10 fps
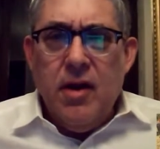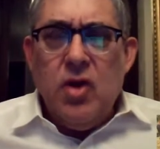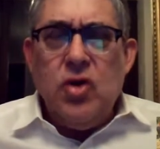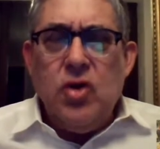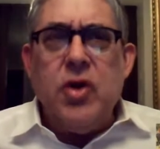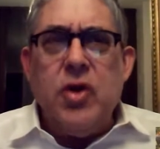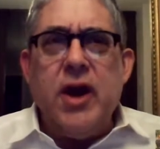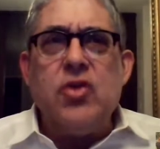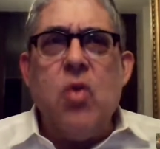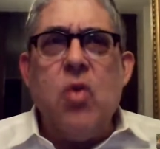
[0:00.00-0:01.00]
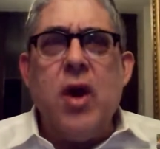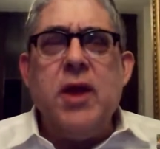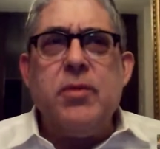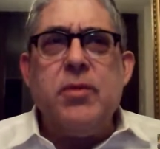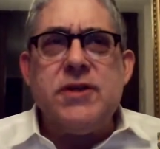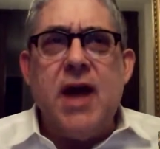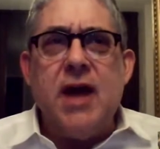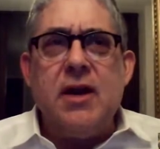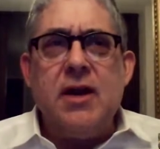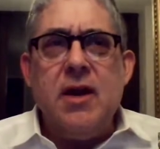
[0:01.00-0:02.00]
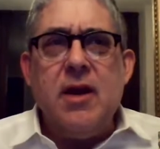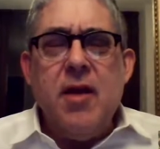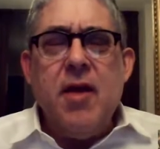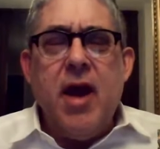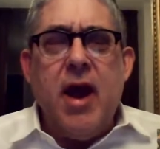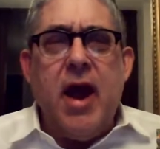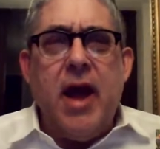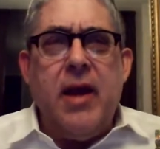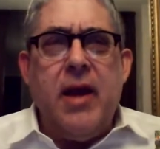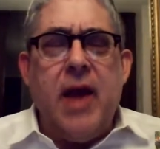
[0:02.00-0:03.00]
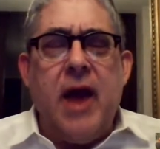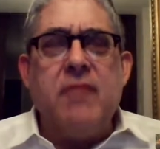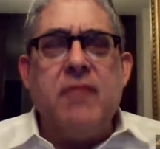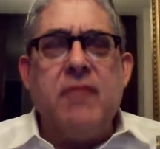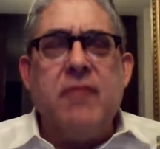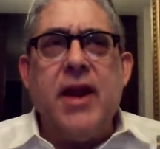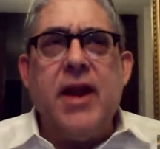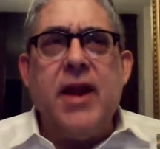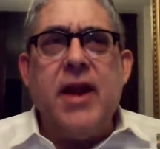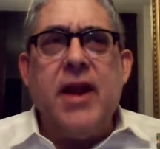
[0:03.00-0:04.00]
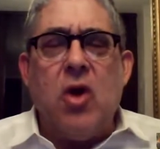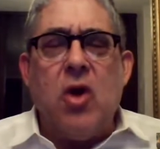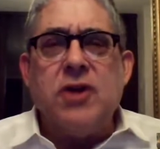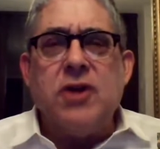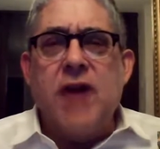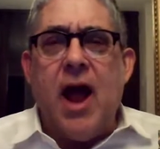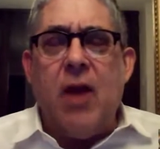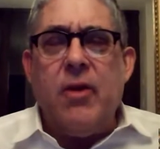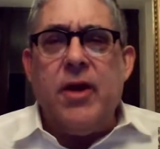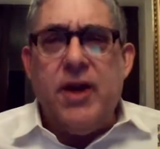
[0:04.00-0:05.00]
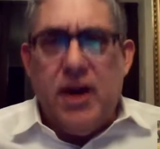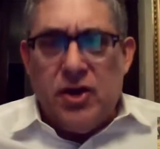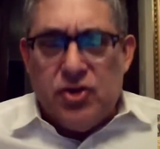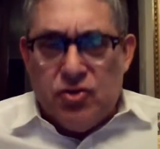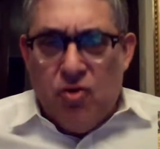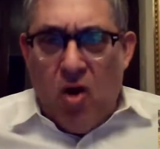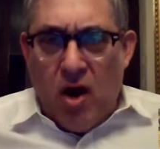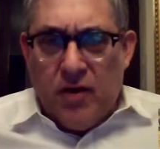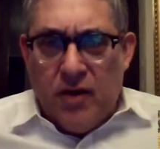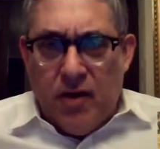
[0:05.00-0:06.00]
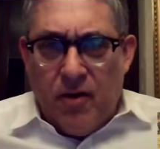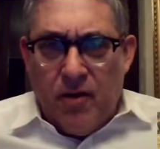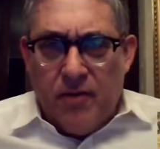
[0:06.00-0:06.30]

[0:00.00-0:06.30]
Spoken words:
You get a 20% advantage because our dollar is strong there.